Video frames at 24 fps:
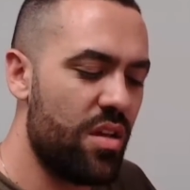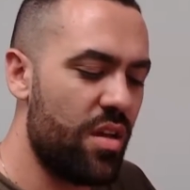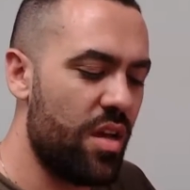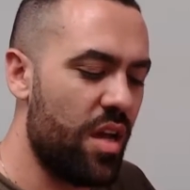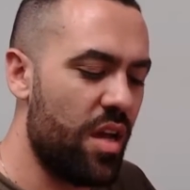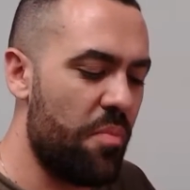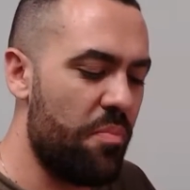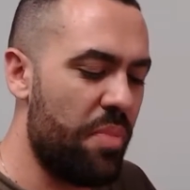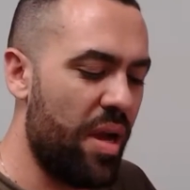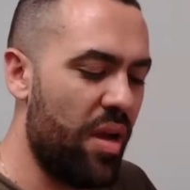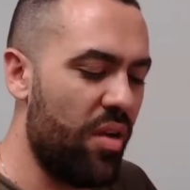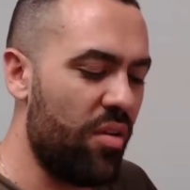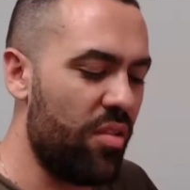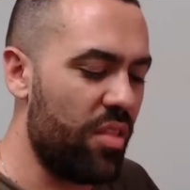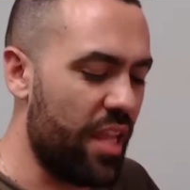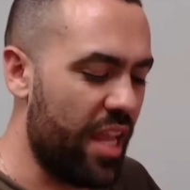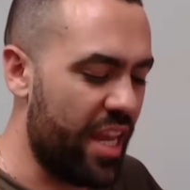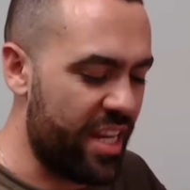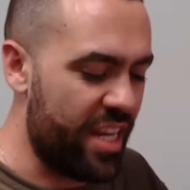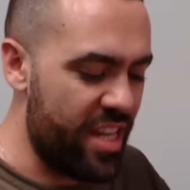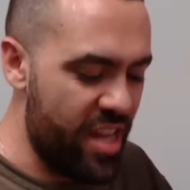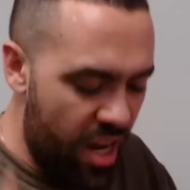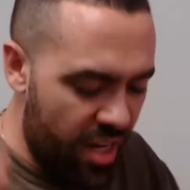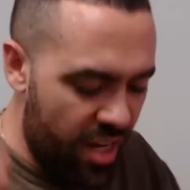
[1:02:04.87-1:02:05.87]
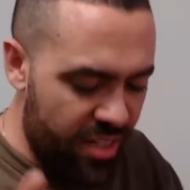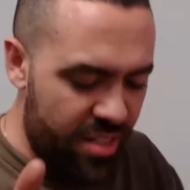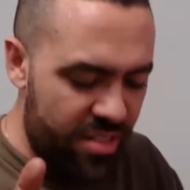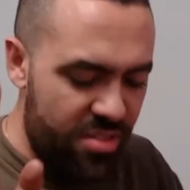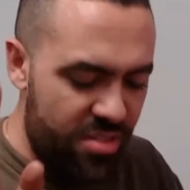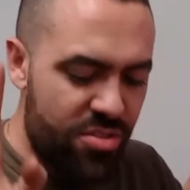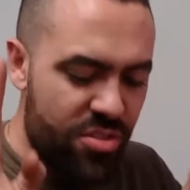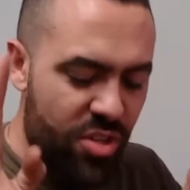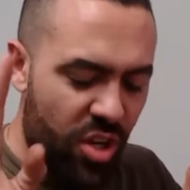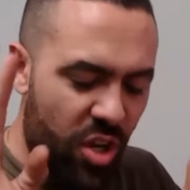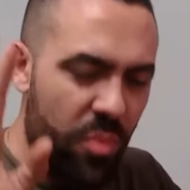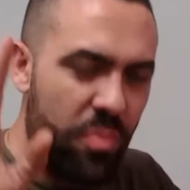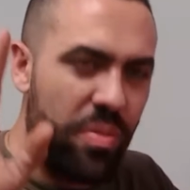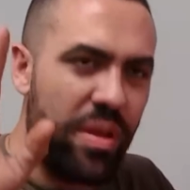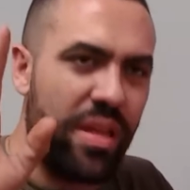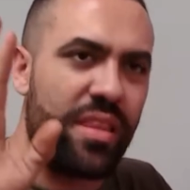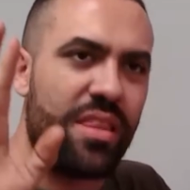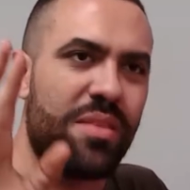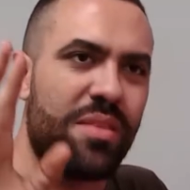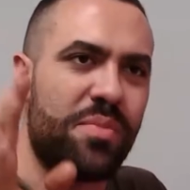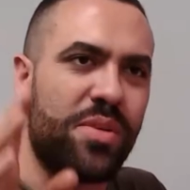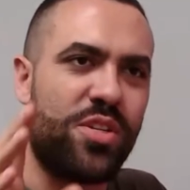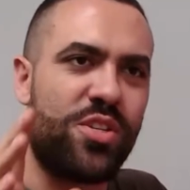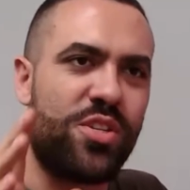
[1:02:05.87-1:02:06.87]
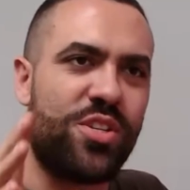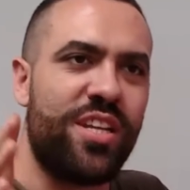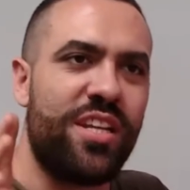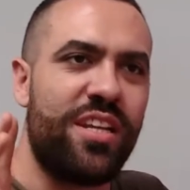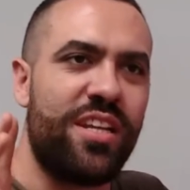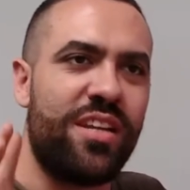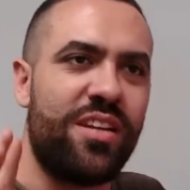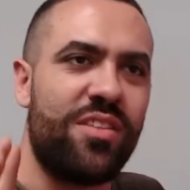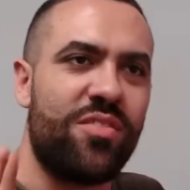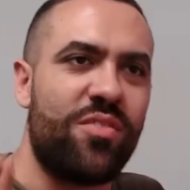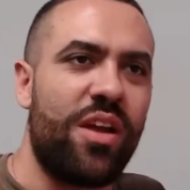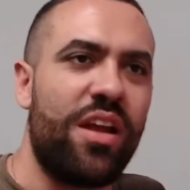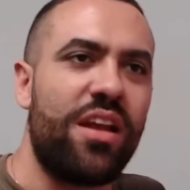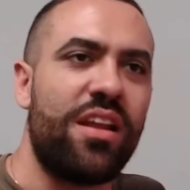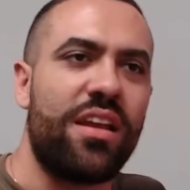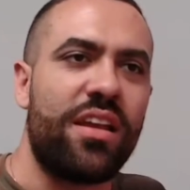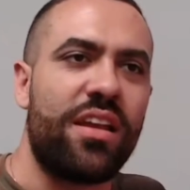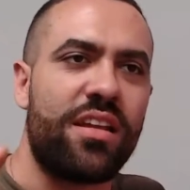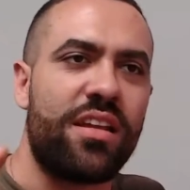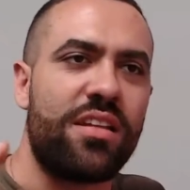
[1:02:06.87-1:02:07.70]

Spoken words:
about like not disturbing the machine, right? Like